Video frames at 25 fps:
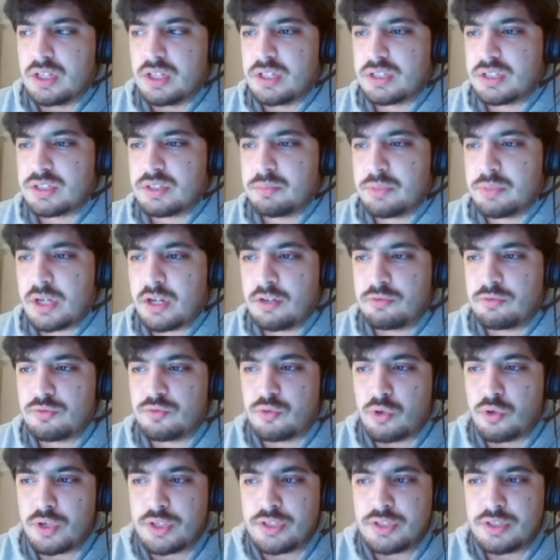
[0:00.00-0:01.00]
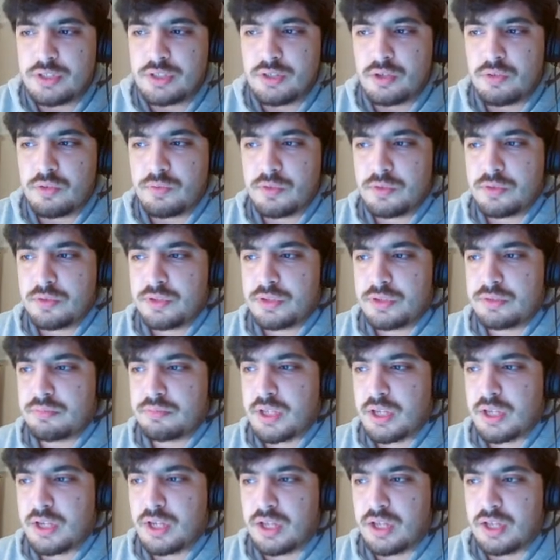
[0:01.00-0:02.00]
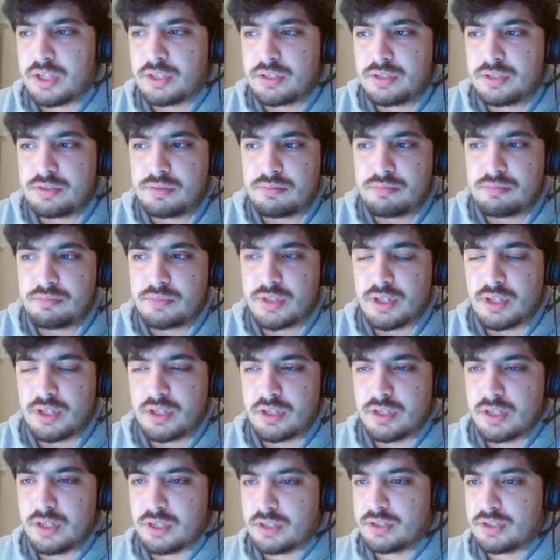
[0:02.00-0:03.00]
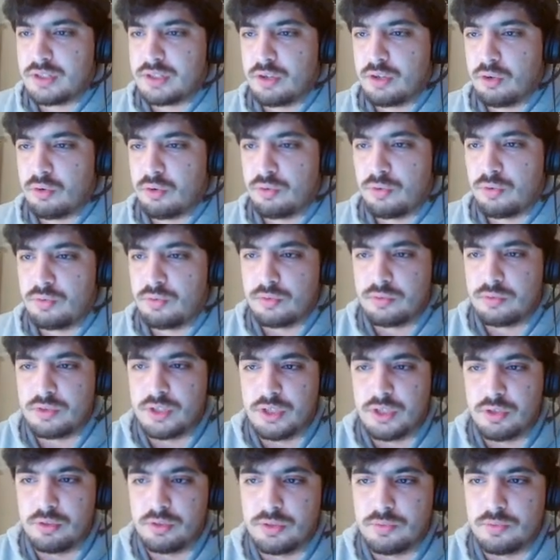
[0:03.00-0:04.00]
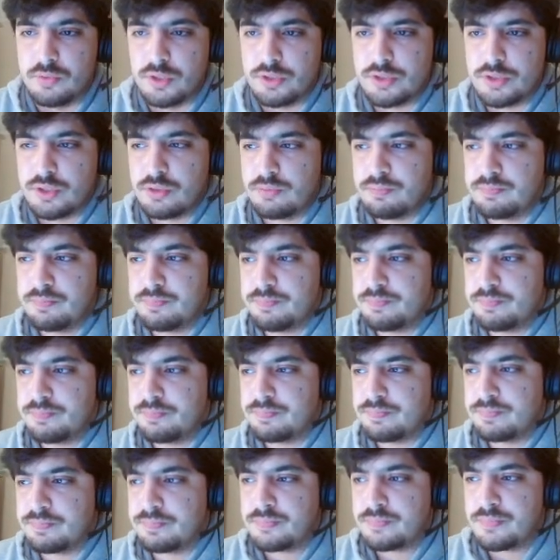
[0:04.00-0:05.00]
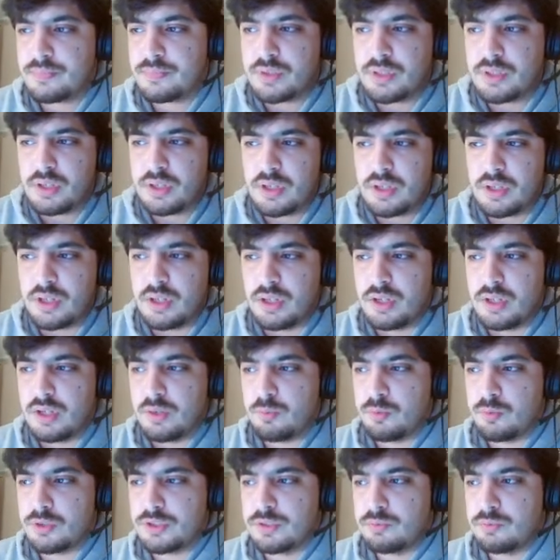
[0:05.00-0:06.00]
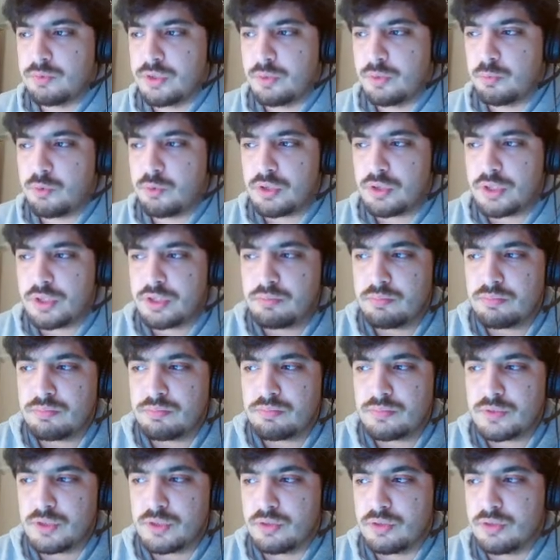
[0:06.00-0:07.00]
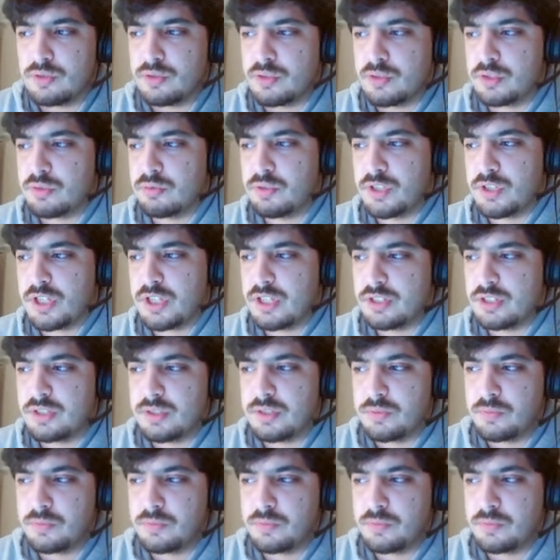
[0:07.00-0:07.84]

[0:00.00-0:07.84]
Somehow tracing over the head, like the older version, wasn't really working, so I couldn't get the